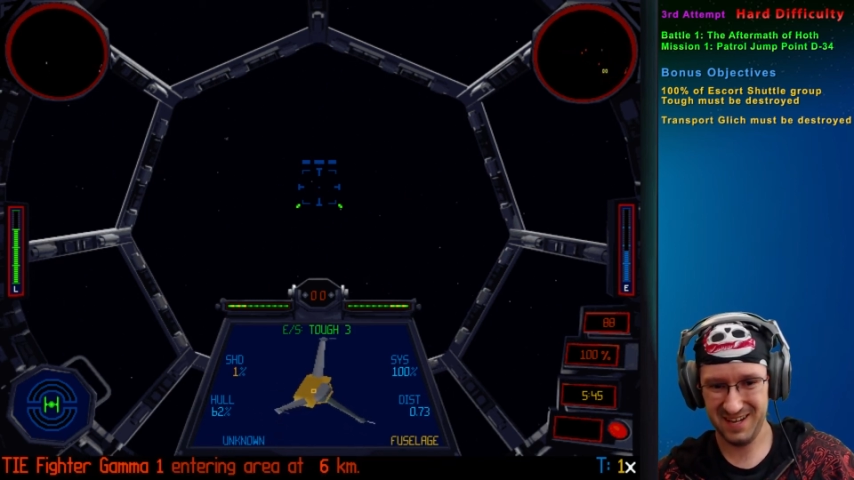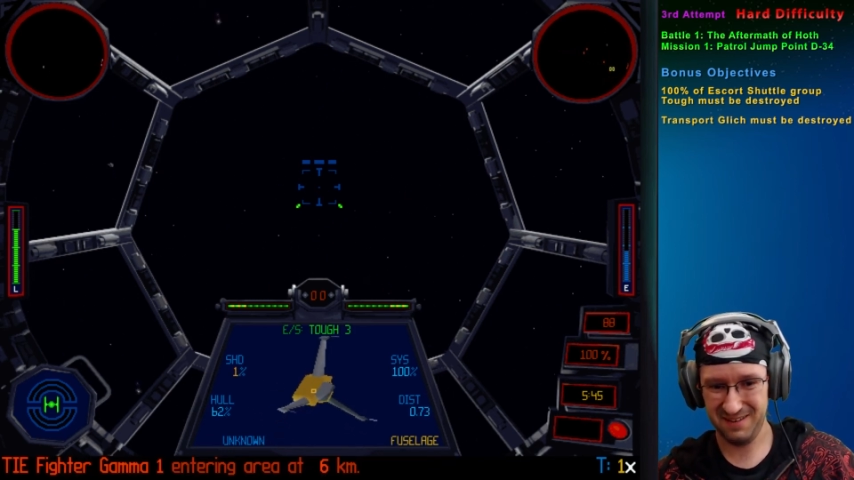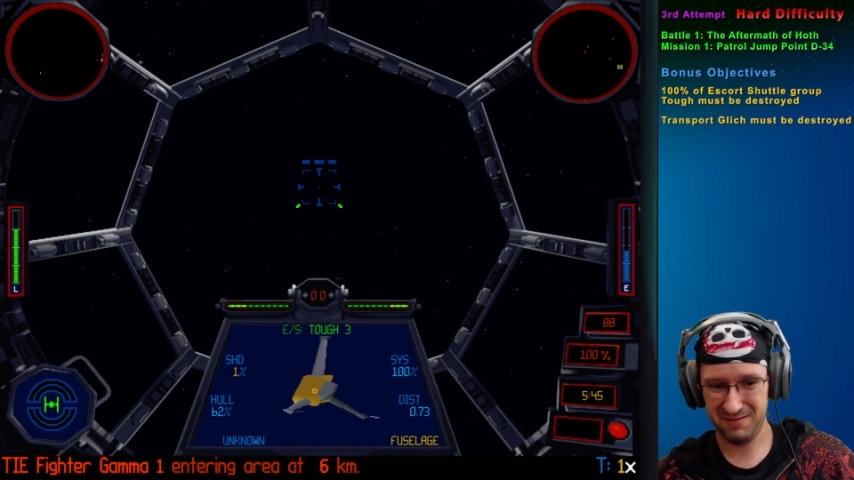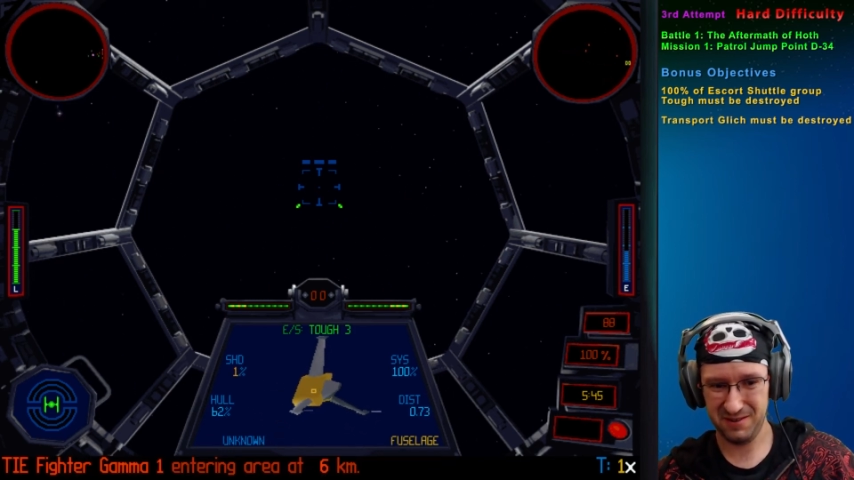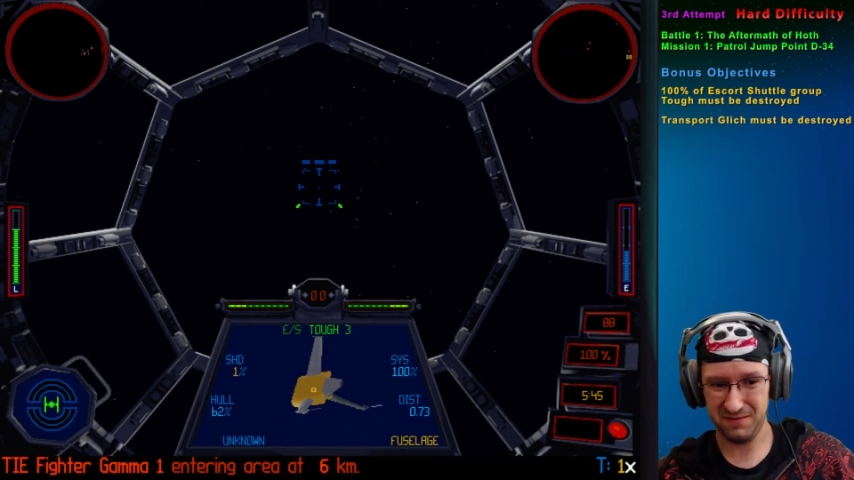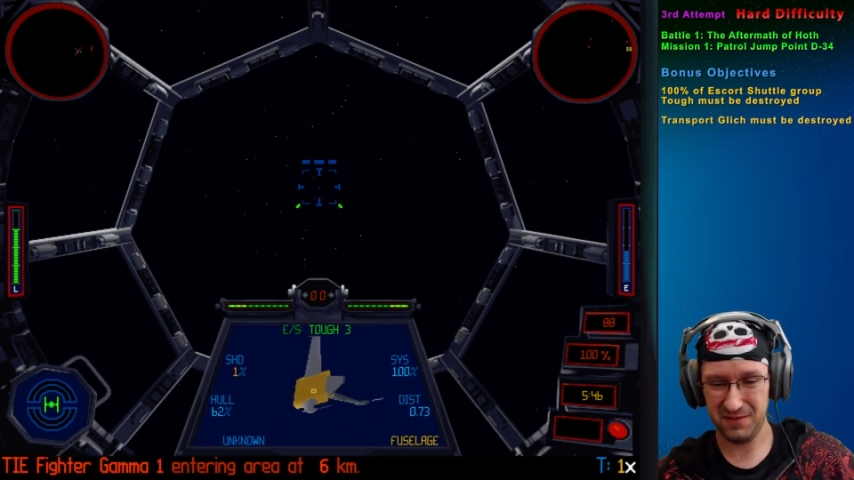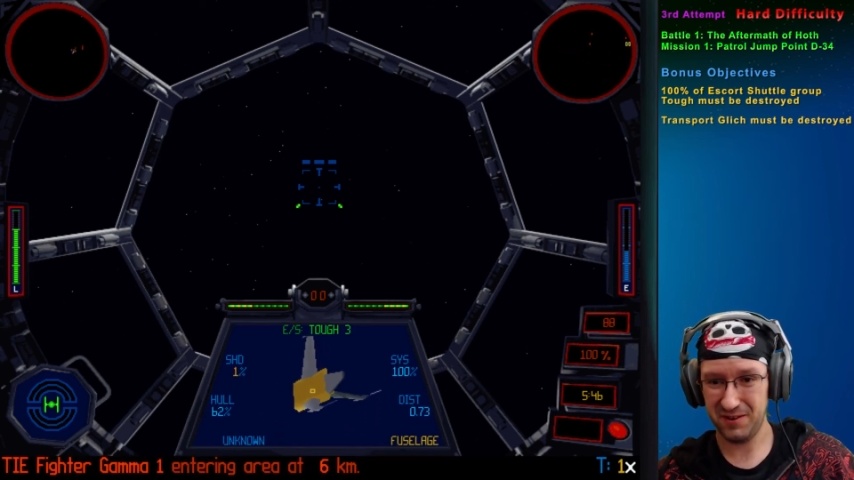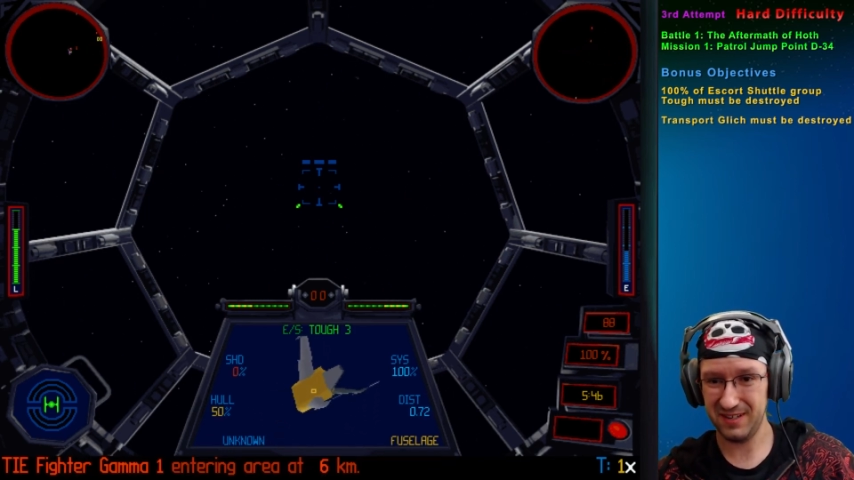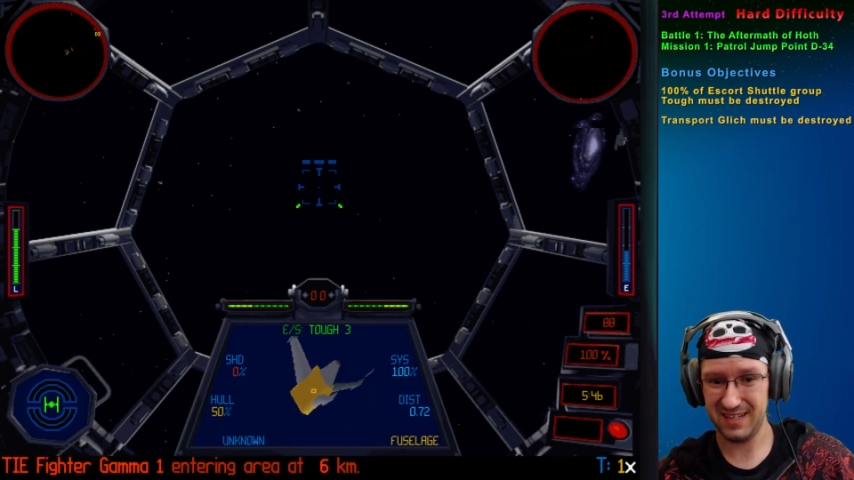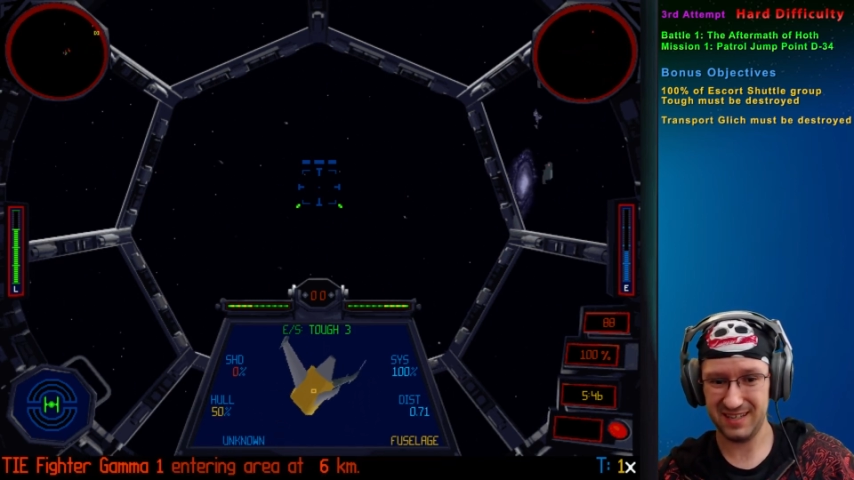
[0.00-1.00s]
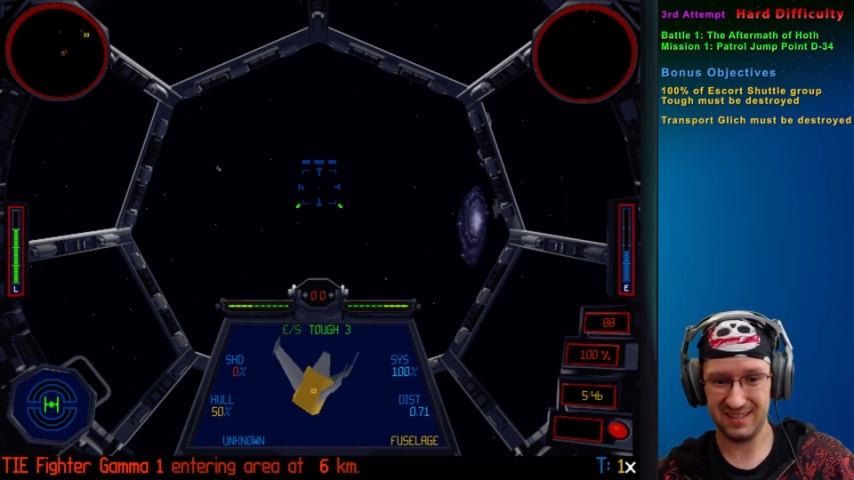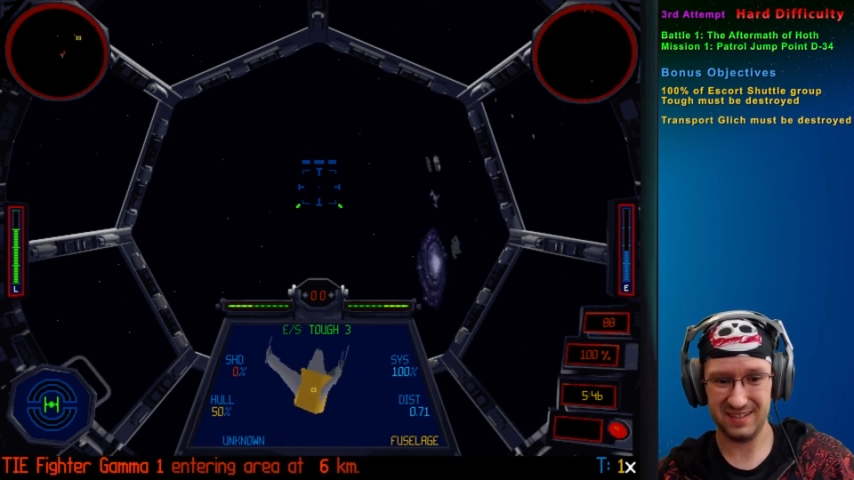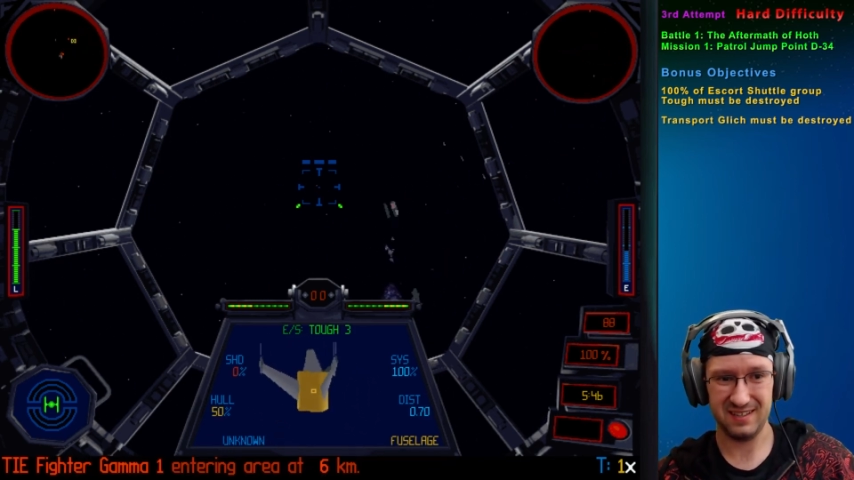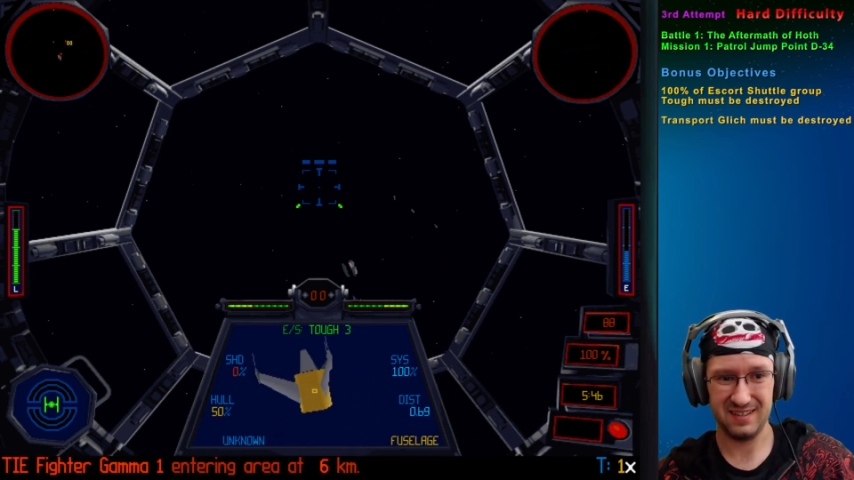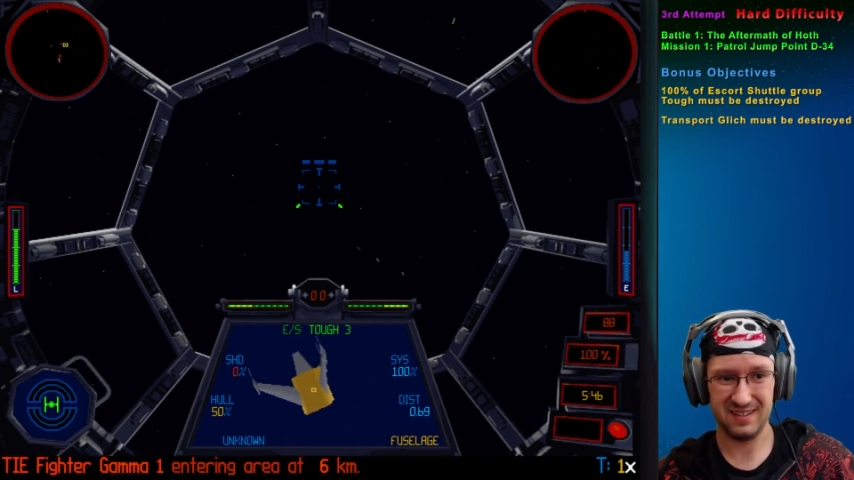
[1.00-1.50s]
We've gotten very lucky
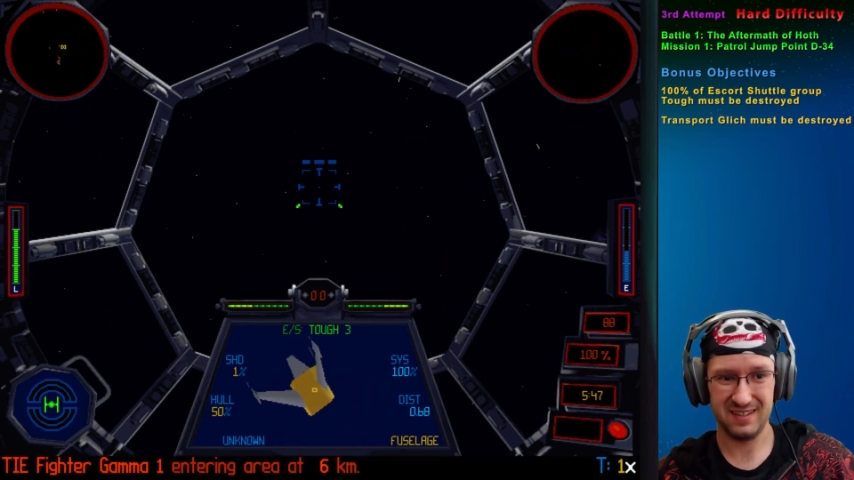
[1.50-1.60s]
here.